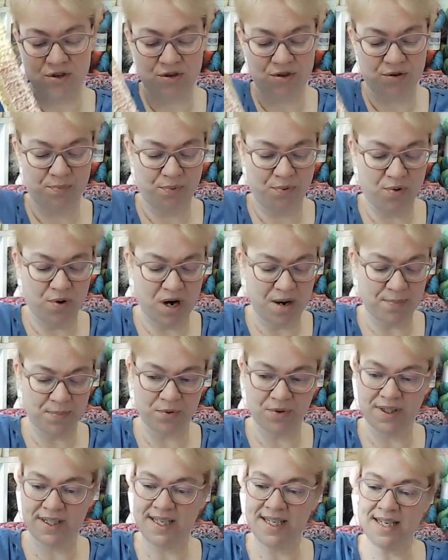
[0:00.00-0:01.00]
her
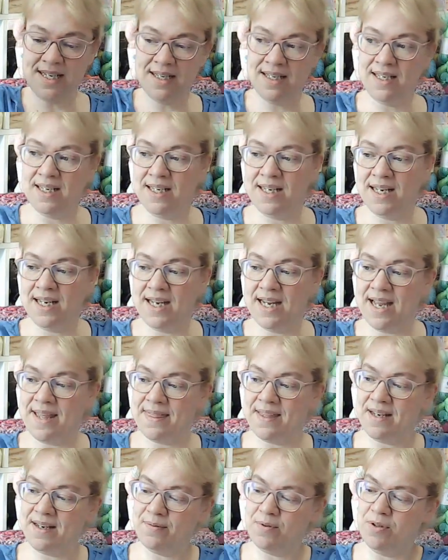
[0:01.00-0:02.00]
properly, and
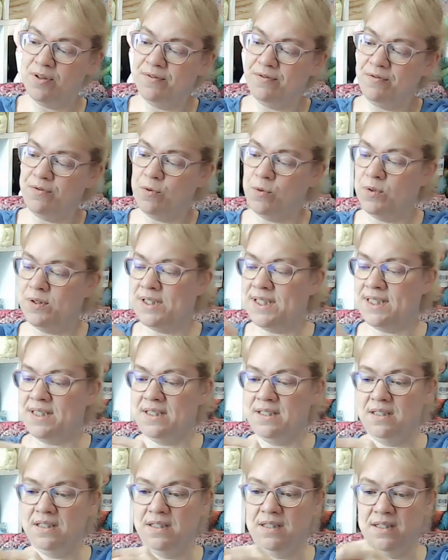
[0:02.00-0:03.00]
then I'm going to fold it,
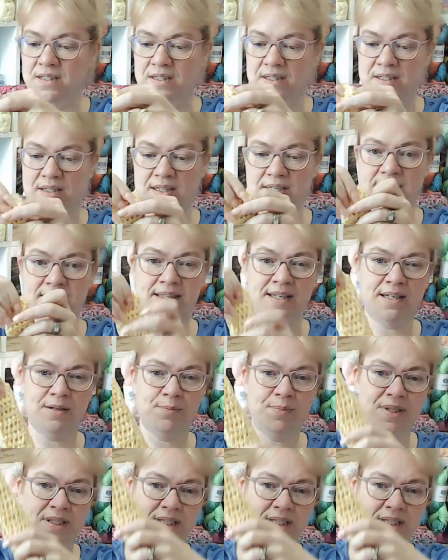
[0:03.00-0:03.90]
and then it'll be